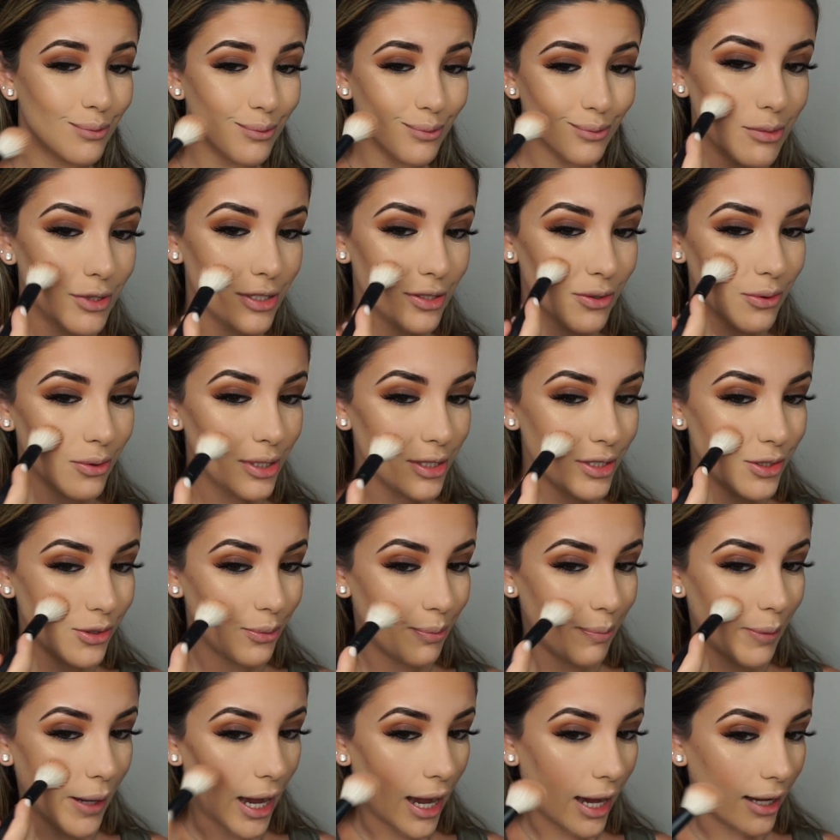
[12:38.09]
I'm just going to
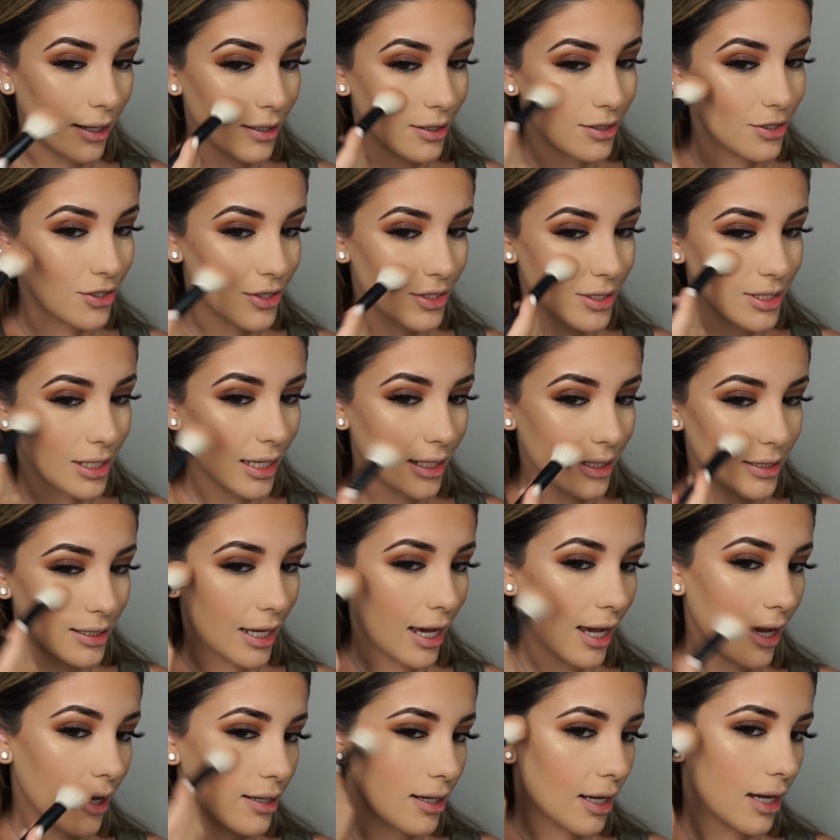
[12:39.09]
pat it just like
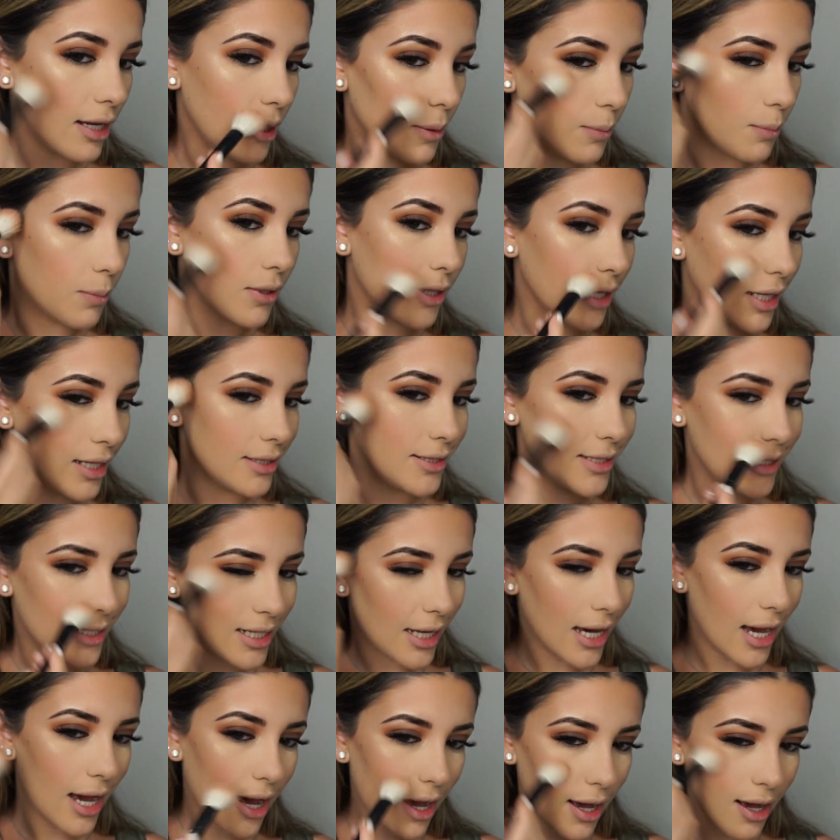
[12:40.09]
that and kind of blend
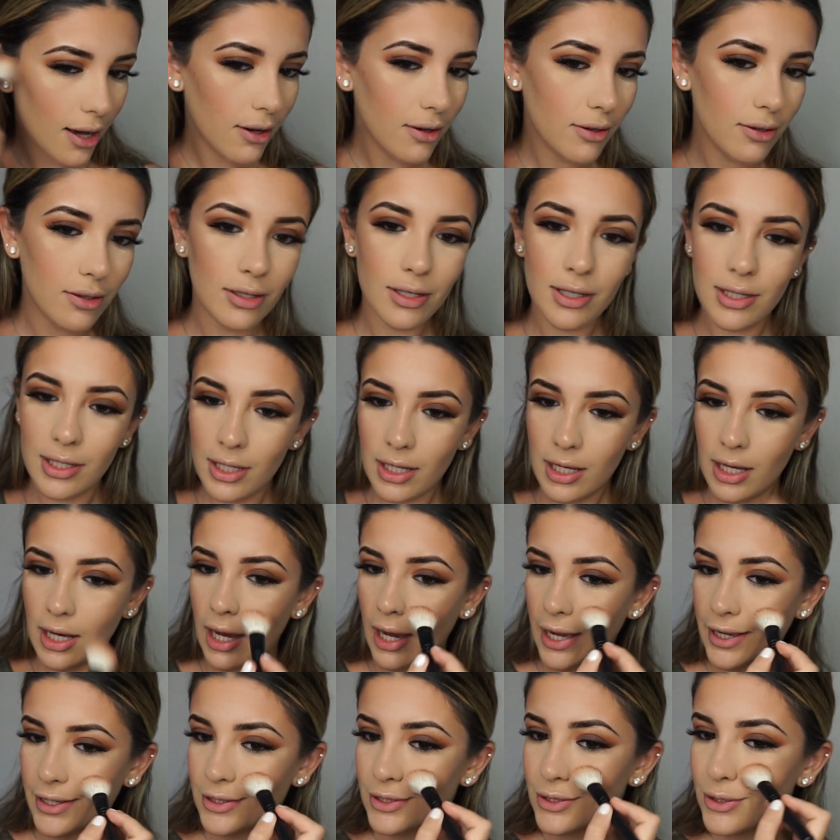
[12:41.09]
it out.
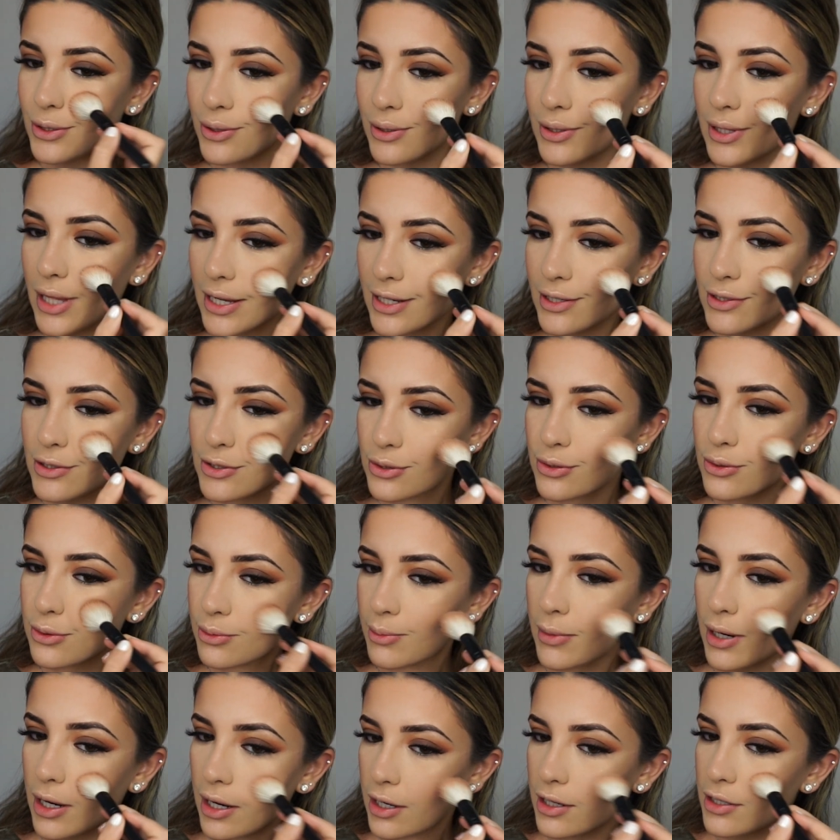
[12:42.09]
I don't like too
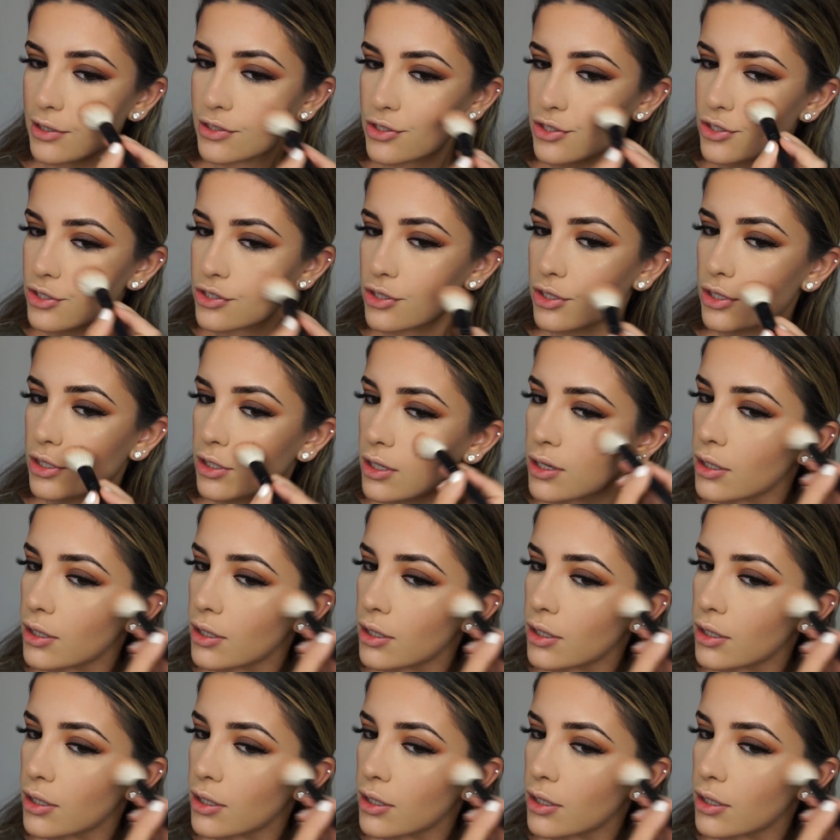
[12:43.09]
much.